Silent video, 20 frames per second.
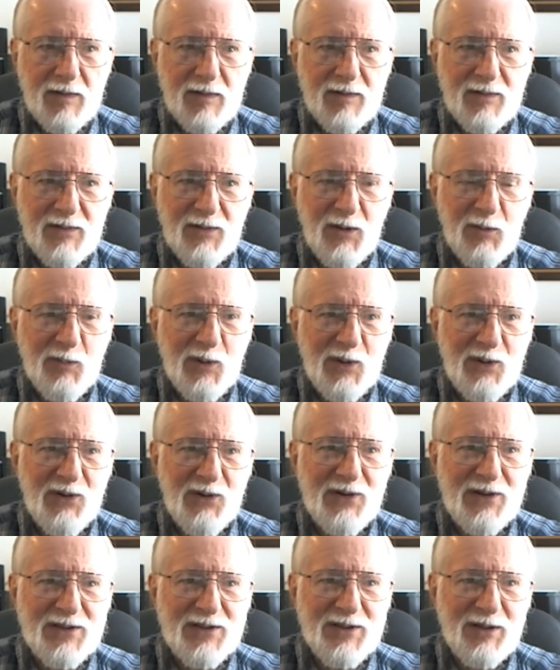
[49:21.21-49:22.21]
Hope we're learning
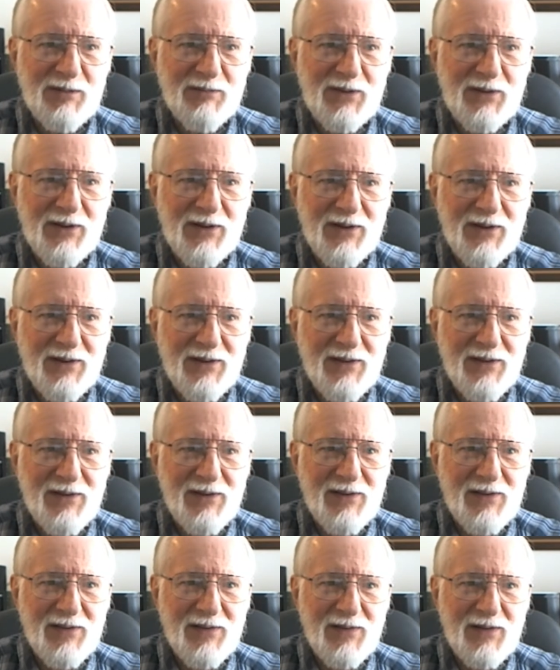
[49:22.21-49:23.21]
something.
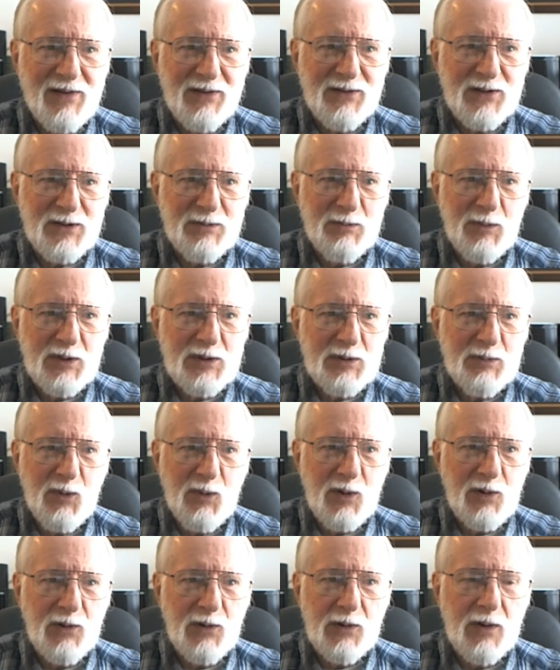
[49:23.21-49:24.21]
And there's much more to
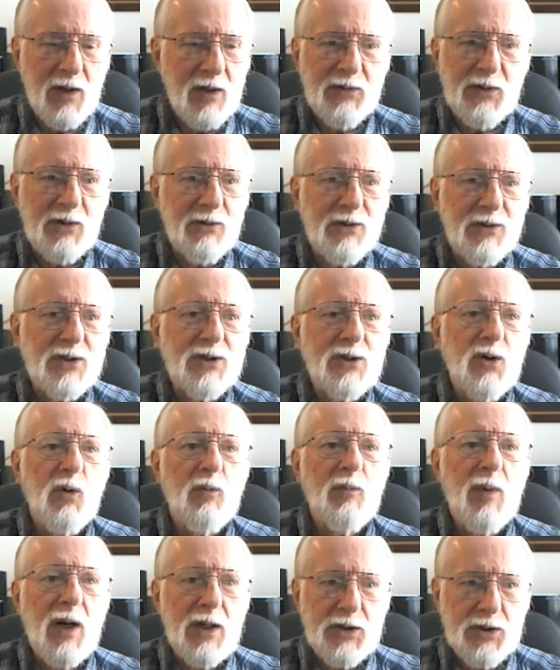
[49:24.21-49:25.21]
learn. There is so
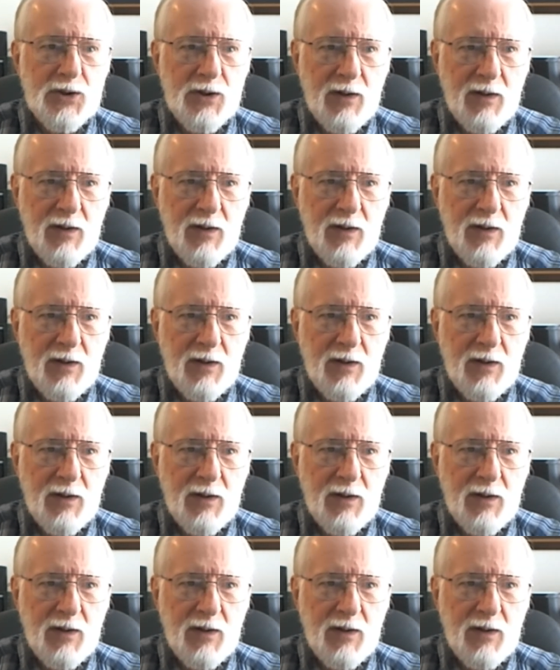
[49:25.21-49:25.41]
much.